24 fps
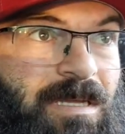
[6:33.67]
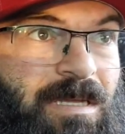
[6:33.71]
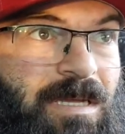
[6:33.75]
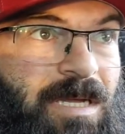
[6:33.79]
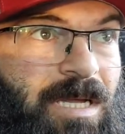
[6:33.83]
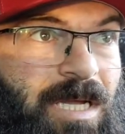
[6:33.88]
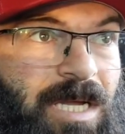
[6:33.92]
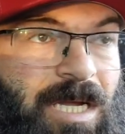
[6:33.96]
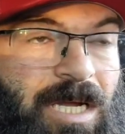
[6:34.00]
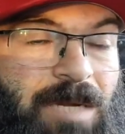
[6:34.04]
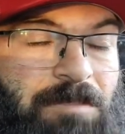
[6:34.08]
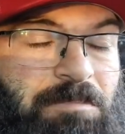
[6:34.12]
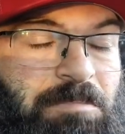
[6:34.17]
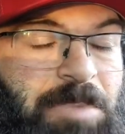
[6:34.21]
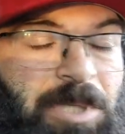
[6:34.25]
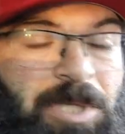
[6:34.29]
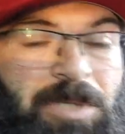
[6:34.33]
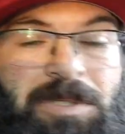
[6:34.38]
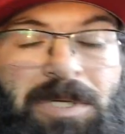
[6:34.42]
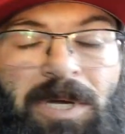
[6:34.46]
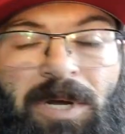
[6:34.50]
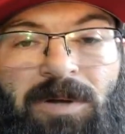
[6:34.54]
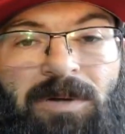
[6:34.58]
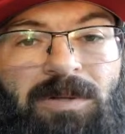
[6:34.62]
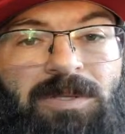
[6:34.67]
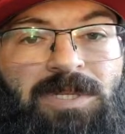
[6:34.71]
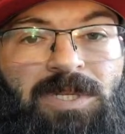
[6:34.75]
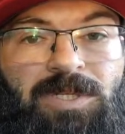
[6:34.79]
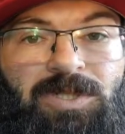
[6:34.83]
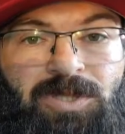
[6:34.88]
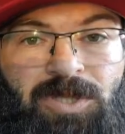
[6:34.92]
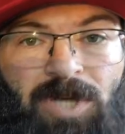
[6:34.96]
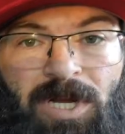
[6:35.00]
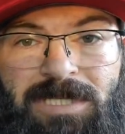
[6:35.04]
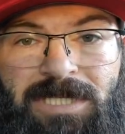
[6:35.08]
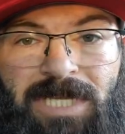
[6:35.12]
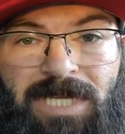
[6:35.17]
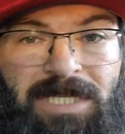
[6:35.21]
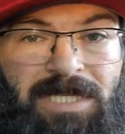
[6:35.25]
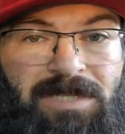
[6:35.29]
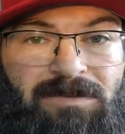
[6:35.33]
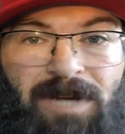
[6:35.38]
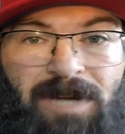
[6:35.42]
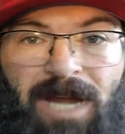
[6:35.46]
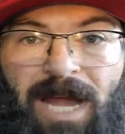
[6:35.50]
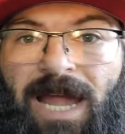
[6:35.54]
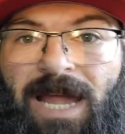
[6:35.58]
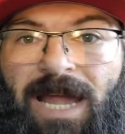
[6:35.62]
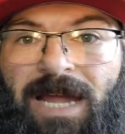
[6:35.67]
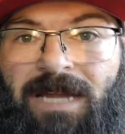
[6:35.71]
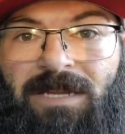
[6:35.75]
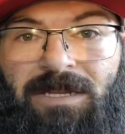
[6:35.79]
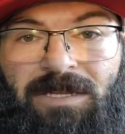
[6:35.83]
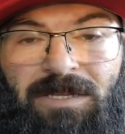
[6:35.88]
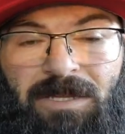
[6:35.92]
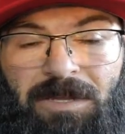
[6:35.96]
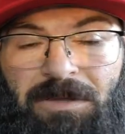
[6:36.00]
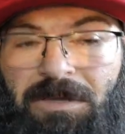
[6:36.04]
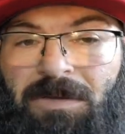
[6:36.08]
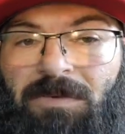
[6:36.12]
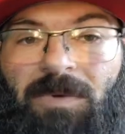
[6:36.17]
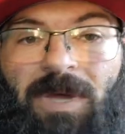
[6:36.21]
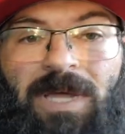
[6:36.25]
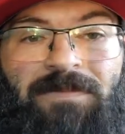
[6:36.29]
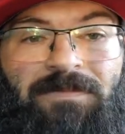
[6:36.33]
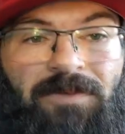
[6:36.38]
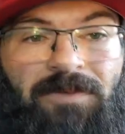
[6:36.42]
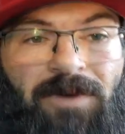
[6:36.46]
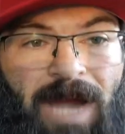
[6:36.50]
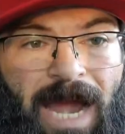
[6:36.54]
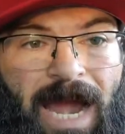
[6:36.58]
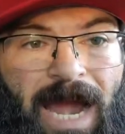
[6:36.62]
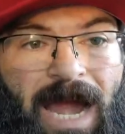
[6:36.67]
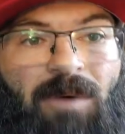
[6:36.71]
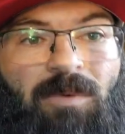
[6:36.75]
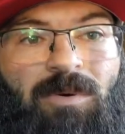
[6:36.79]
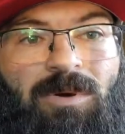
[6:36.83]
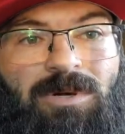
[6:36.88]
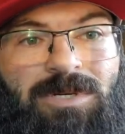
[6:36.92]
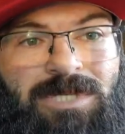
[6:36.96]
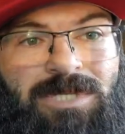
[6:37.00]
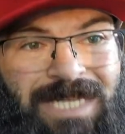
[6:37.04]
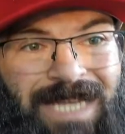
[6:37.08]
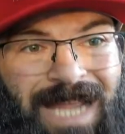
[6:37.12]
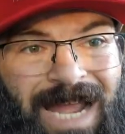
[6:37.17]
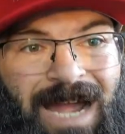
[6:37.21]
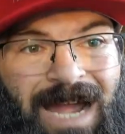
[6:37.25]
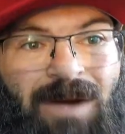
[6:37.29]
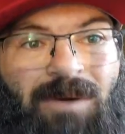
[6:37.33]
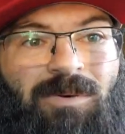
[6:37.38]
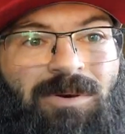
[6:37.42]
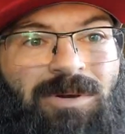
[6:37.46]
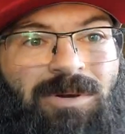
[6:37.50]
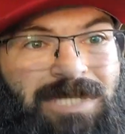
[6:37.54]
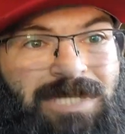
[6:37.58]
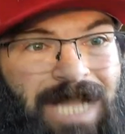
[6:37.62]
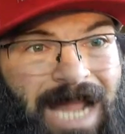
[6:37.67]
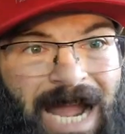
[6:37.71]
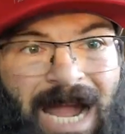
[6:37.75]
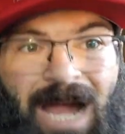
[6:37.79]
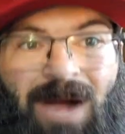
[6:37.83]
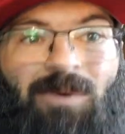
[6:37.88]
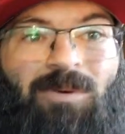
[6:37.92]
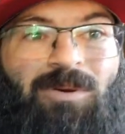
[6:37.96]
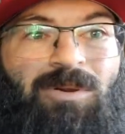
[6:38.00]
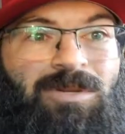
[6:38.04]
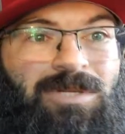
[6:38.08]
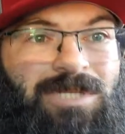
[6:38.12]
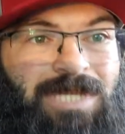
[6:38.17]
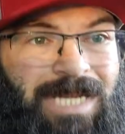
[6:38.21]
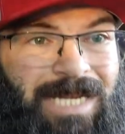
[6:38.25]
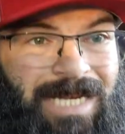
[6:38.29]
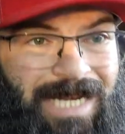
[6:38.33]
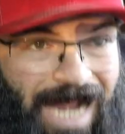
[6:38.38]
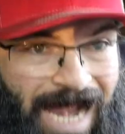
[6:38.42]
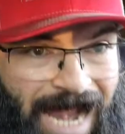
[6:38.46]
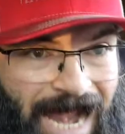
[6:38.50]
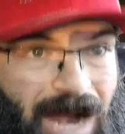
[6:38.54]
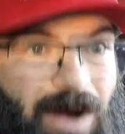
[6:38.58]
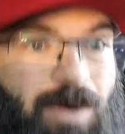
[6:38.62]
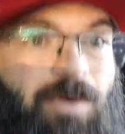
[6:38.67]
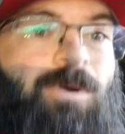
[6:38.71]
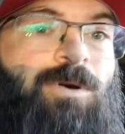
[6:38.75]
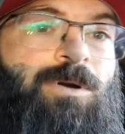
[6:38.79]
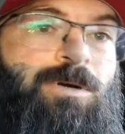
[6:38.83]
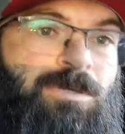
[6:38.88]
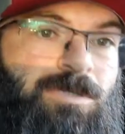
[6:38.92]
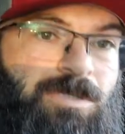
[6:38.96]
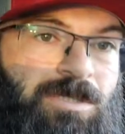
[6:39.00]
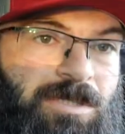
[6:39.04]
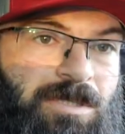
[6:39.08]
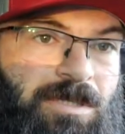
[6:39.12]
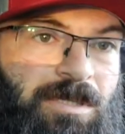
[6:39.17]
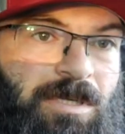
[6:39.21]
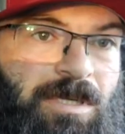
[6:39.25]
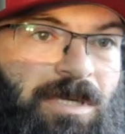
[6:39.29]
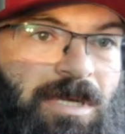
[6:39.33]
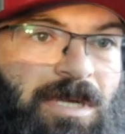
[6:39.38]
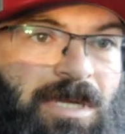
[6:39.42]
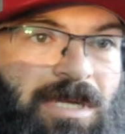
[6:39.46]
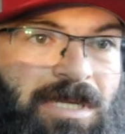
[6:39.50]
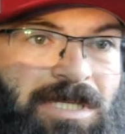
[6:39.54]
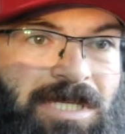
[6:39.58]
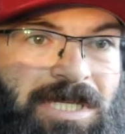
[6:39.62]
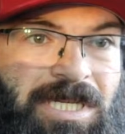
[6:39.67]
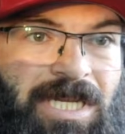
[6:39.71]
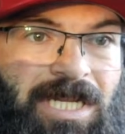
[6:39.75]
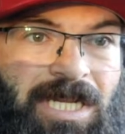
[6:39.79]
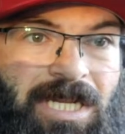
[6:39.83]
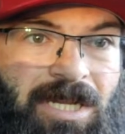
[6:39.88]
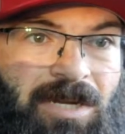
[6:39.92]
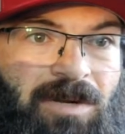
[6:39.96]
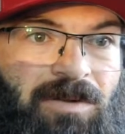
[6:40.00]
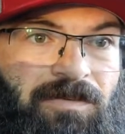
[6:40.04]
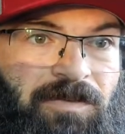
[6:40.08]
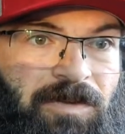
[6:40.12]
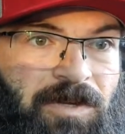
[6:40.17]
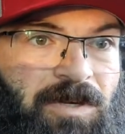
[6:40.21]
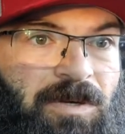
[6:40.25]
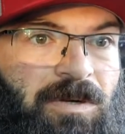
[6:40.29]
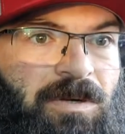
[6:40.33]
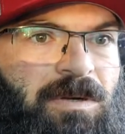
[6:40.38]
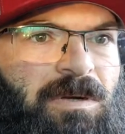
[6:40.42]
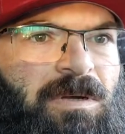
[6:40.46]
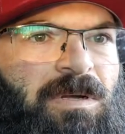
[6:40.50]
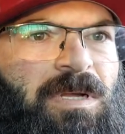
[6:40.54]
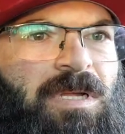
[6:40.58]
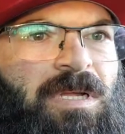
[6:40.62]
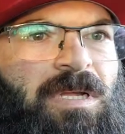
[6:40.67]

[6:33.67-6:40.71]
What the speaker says: bukoodles of trucks at the rack, you can wait for hours and hours and hours and hours to get a load of fuel.